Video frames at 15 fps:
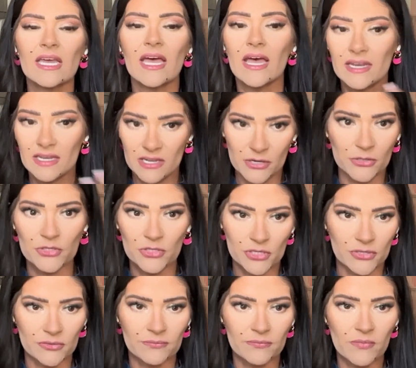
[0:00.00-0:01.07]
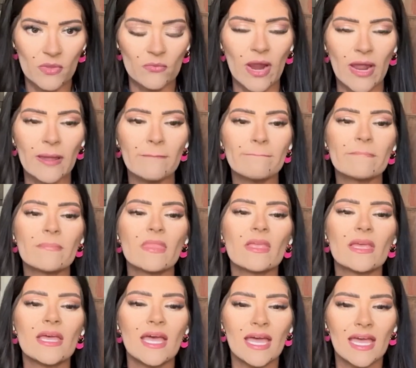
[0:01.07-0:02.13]
adheres to, right?
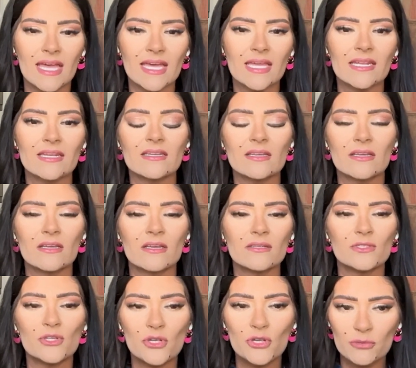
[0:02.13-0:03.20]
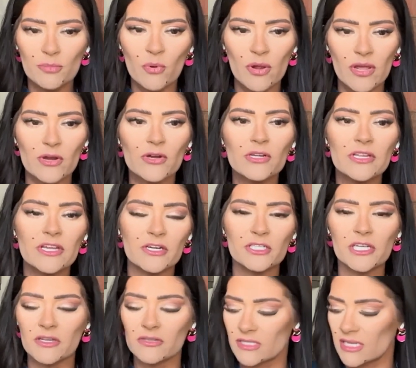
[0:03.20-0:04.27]
And to your point earlier,
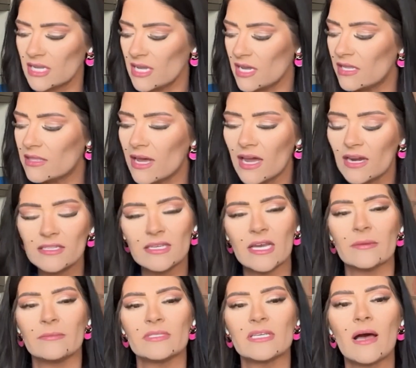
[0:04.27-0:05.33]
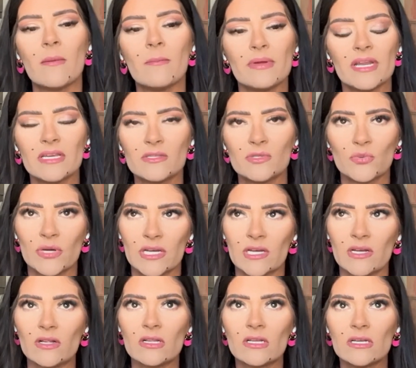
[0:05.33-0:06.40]
Chelsea, a lot of times companies
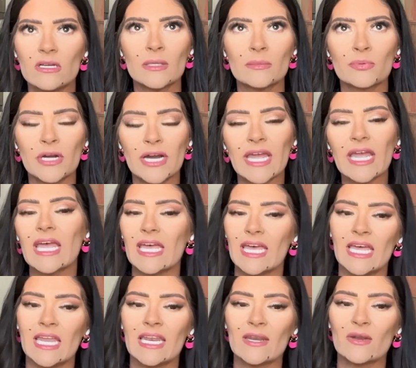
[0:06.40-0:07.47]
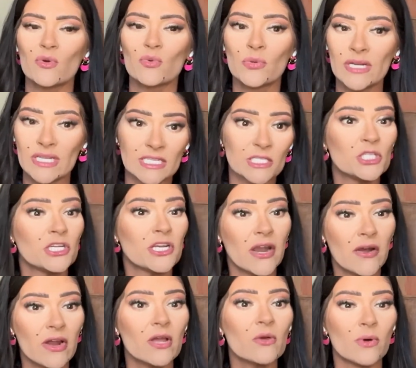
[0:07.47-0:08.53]
will bring in really
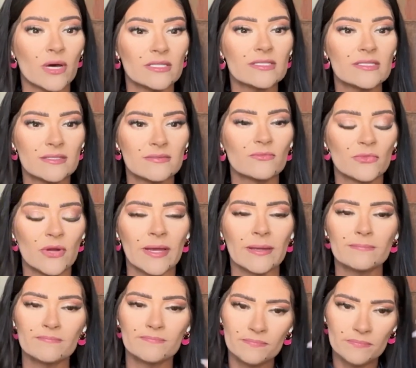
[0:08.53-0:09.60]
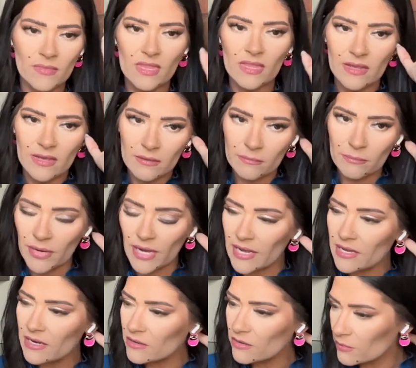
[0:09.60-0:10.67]
generic ones, right?
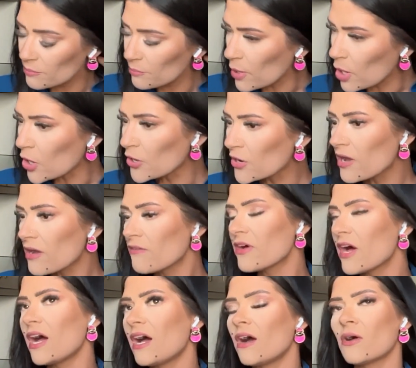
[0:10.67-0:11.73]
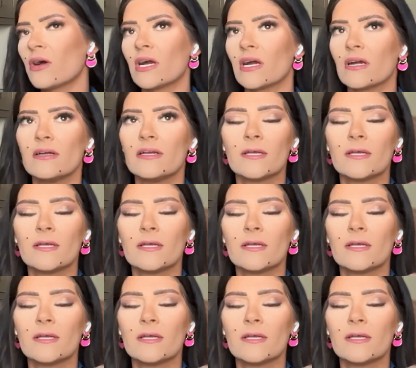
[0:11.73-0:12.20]
But part of our